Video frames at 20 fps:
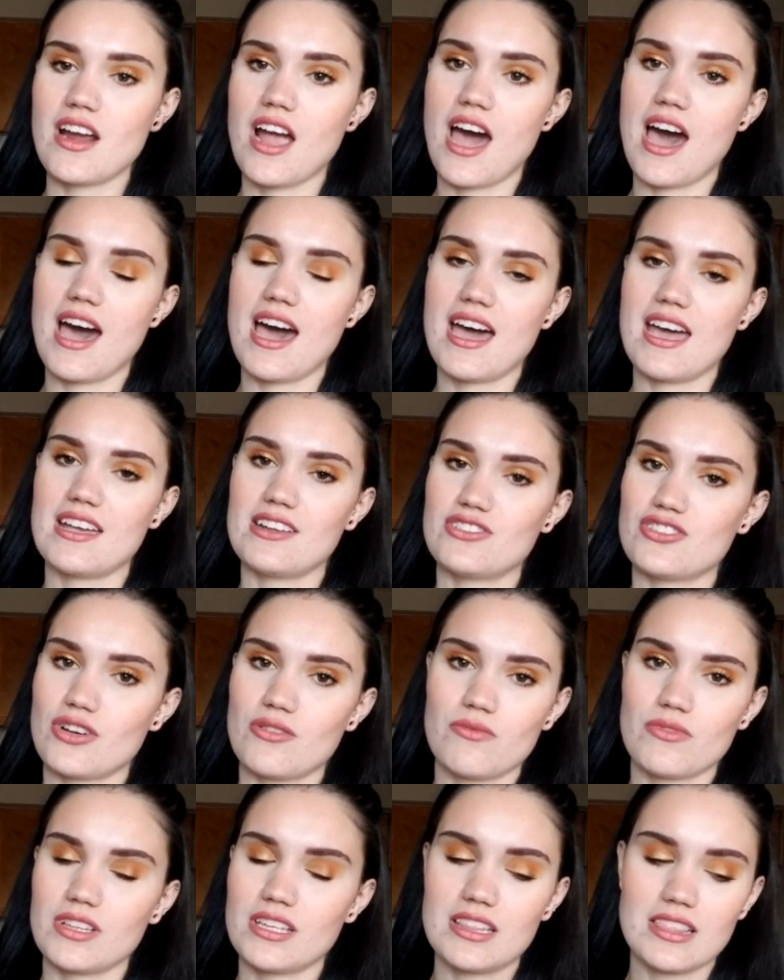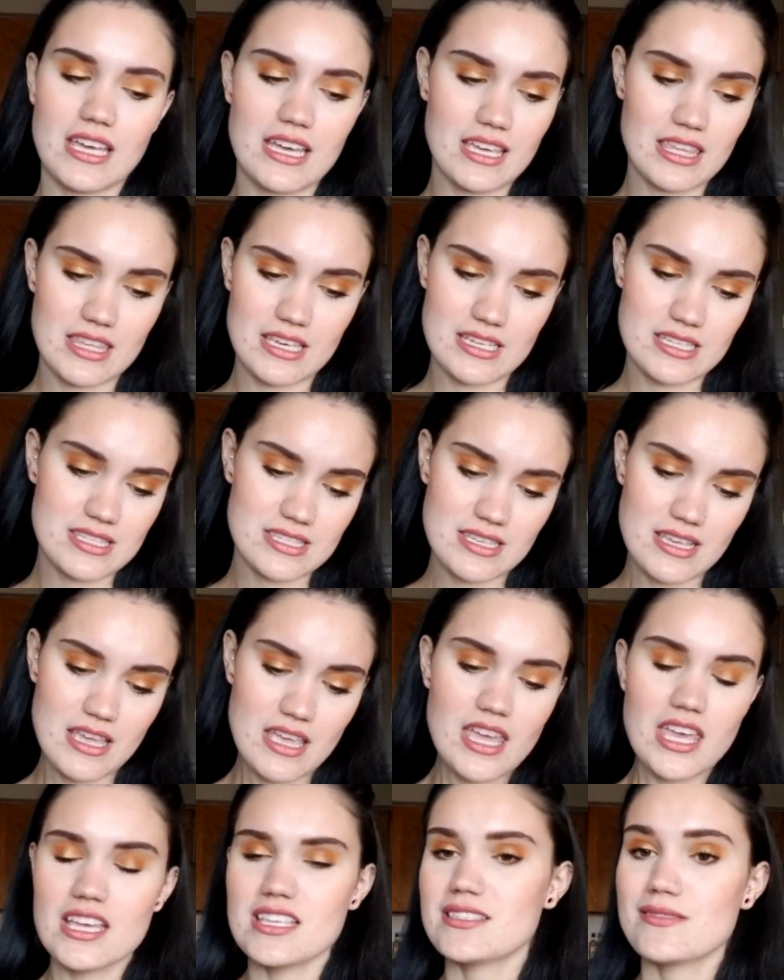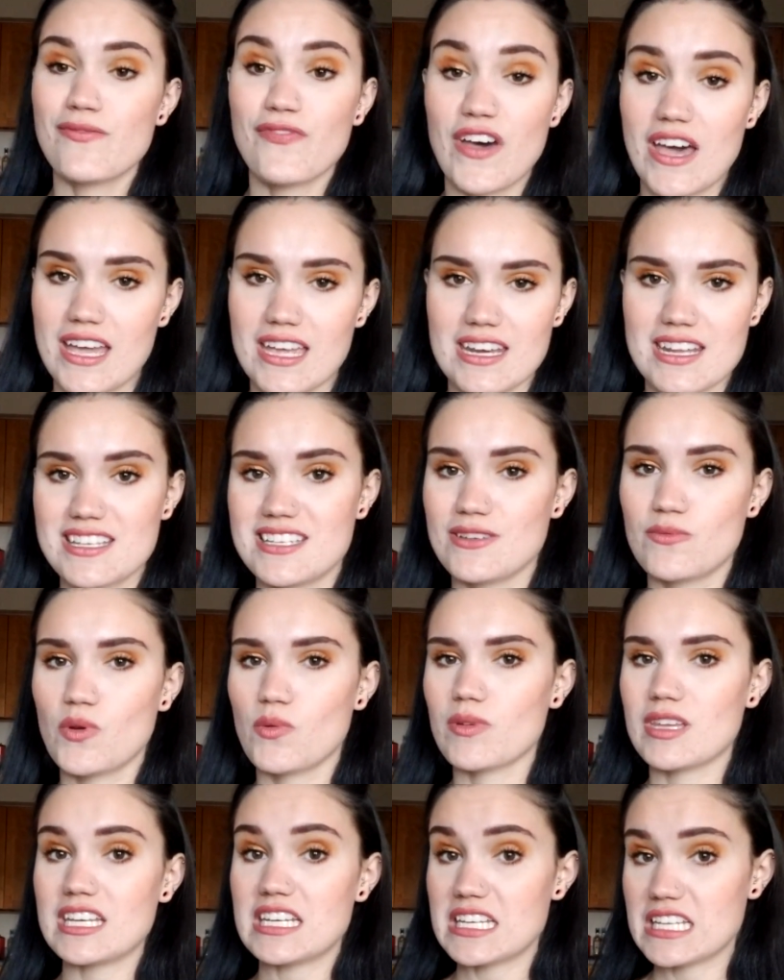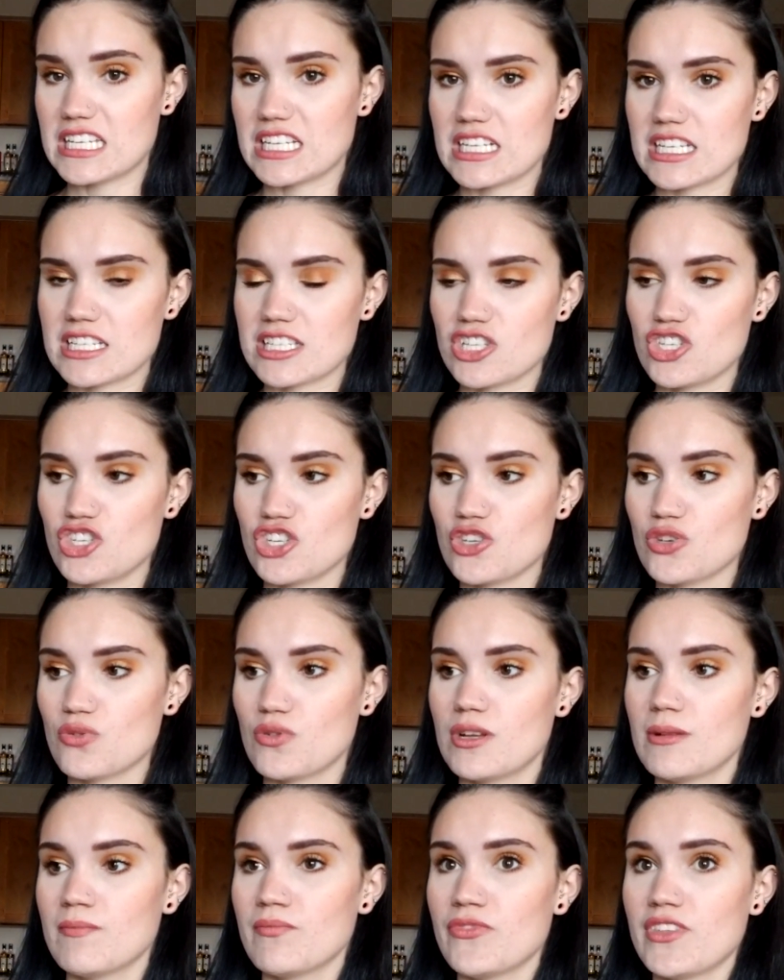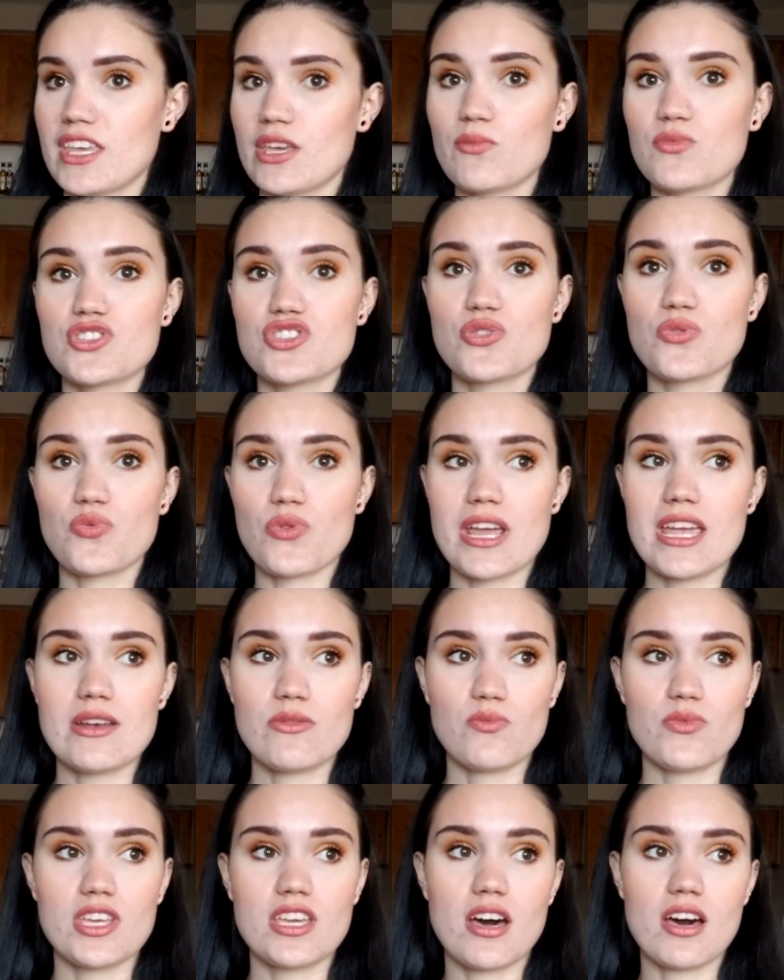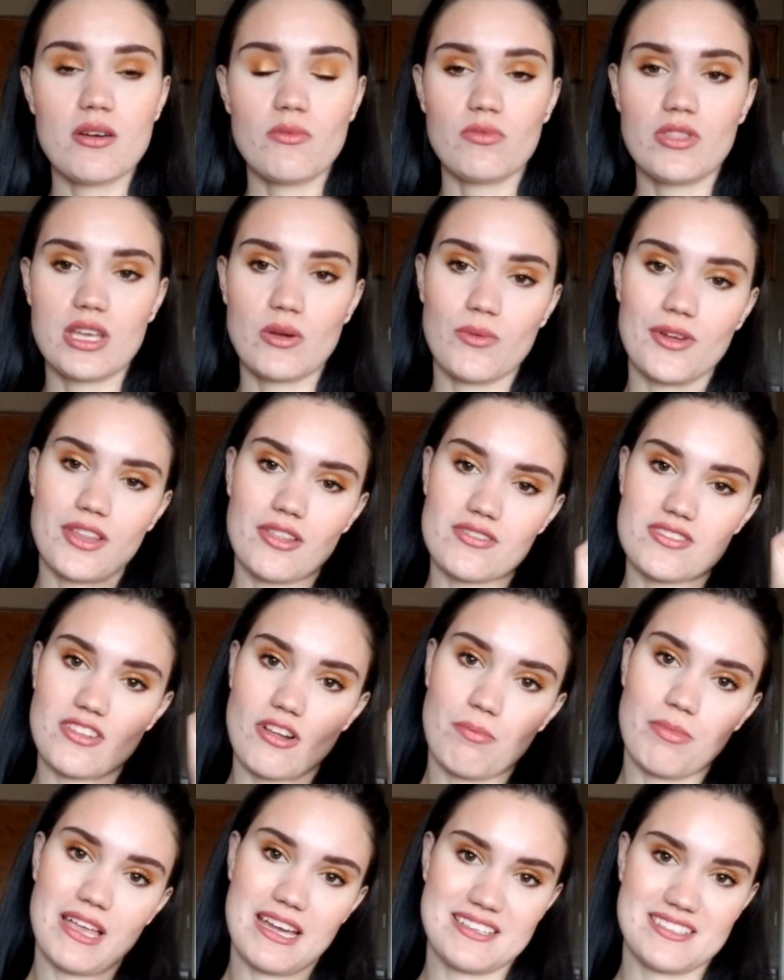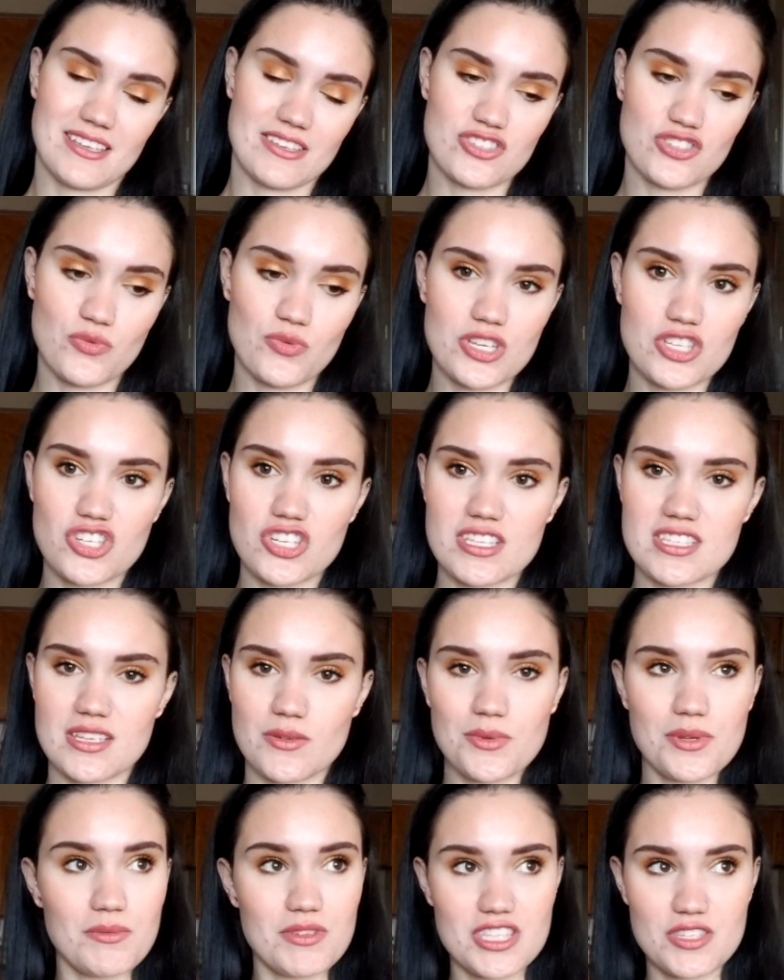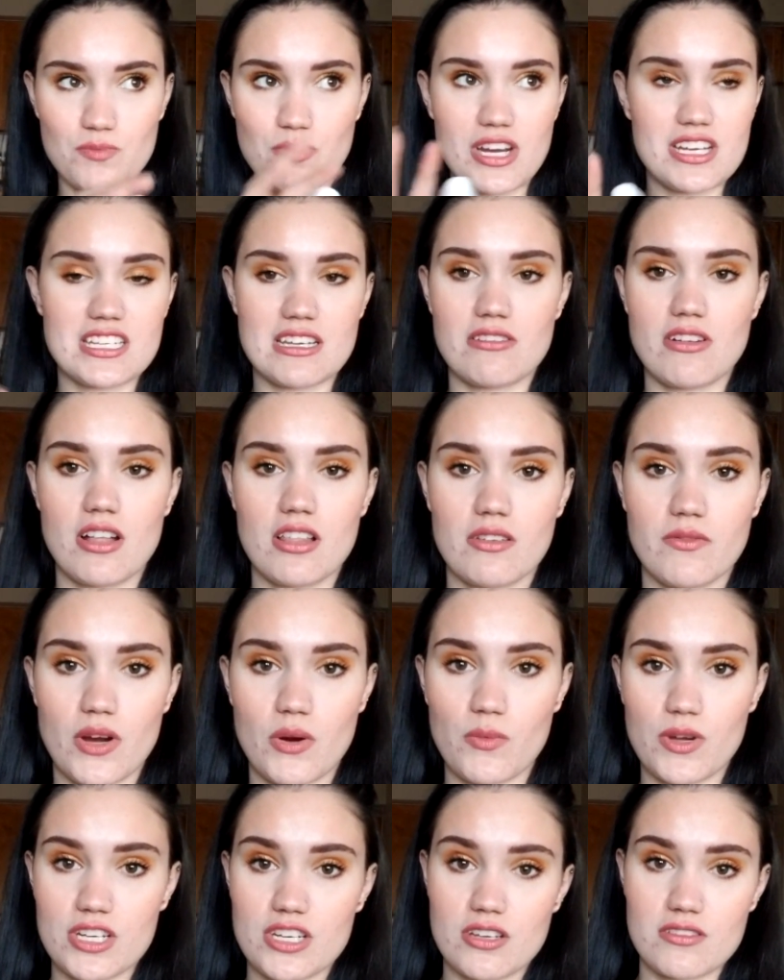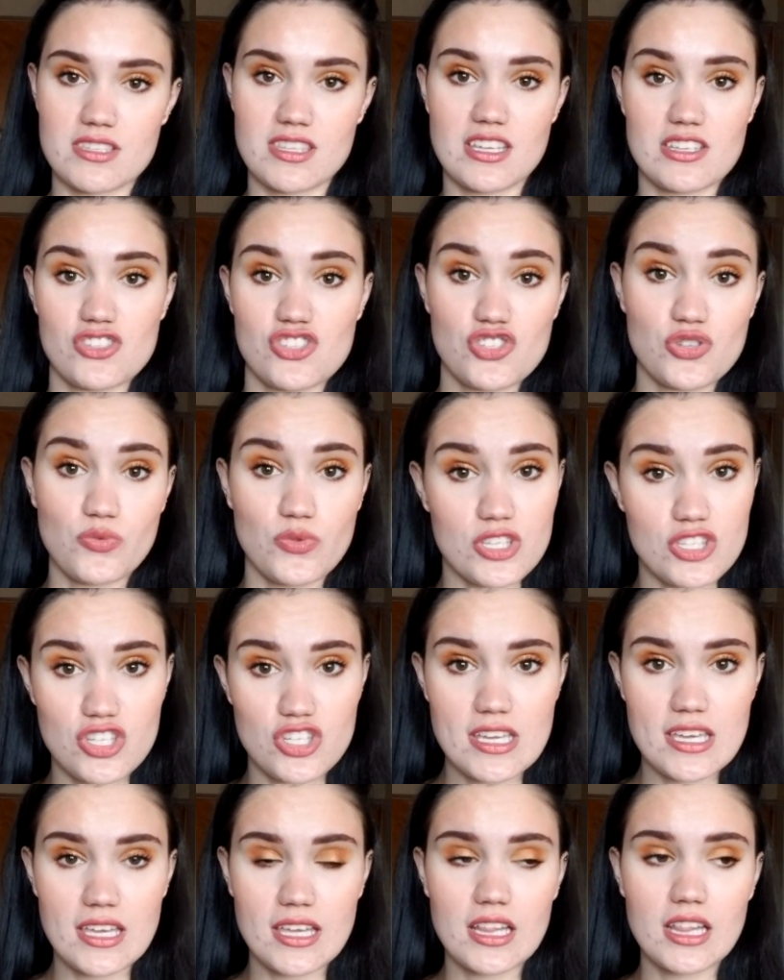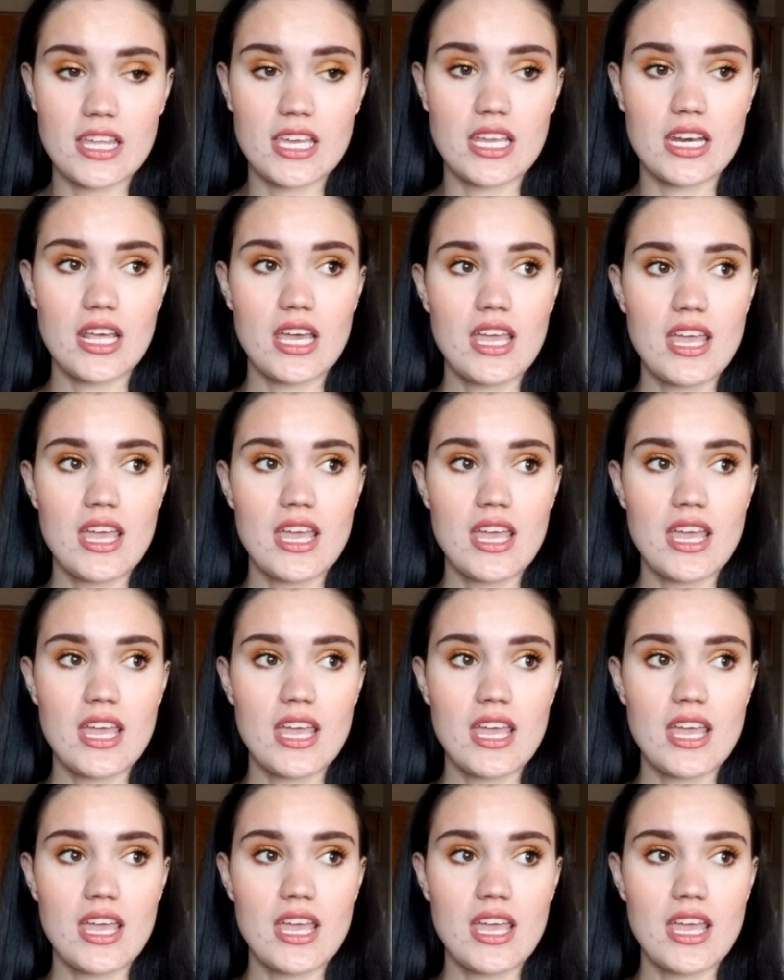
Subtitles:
I don't really like this. It's fine. It did what we needed it to do. It was great. We got like one of those little plastic squeegees and we would spray down all of our windows and then squeegee it clean.